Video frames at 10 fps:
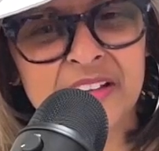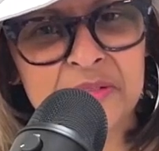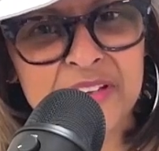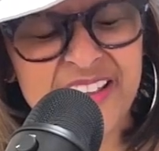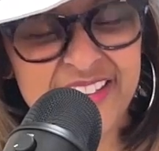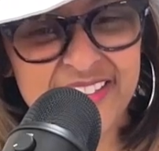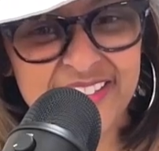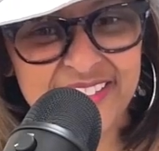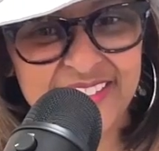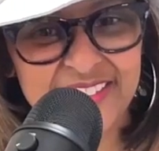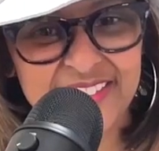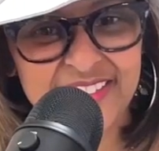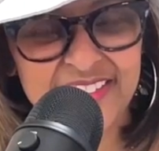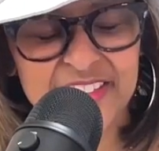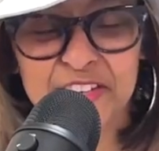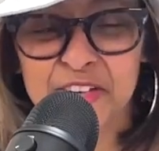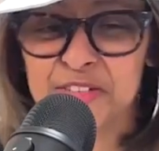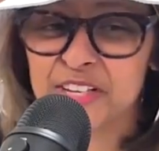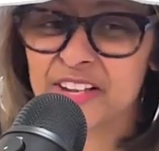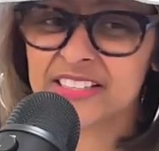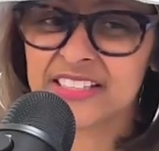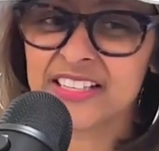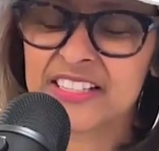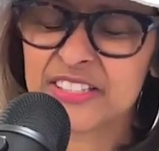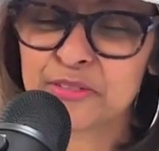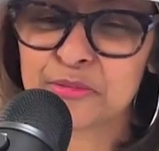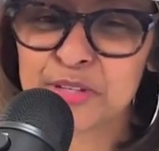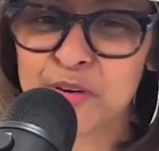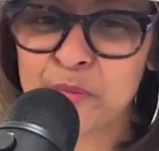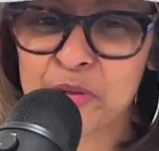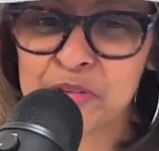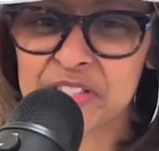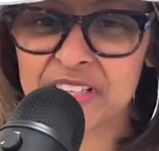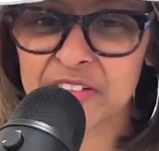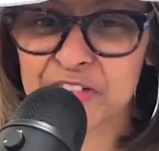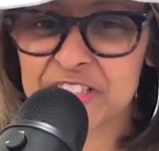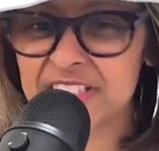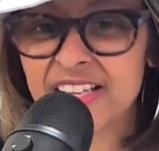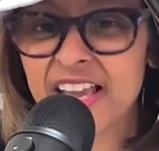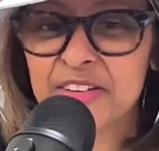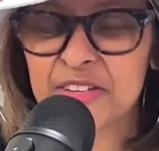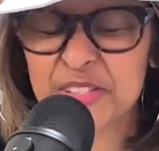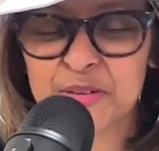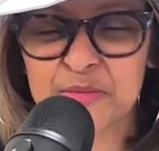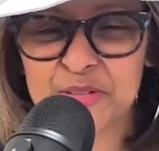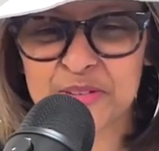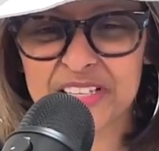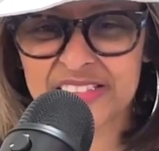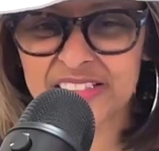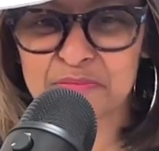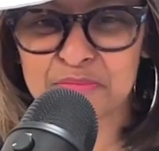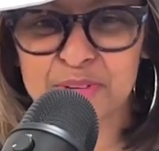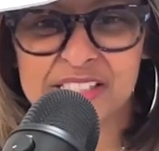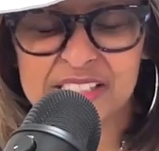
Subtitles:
Okay. D is a real music aficionado, so I'm sure he's impressed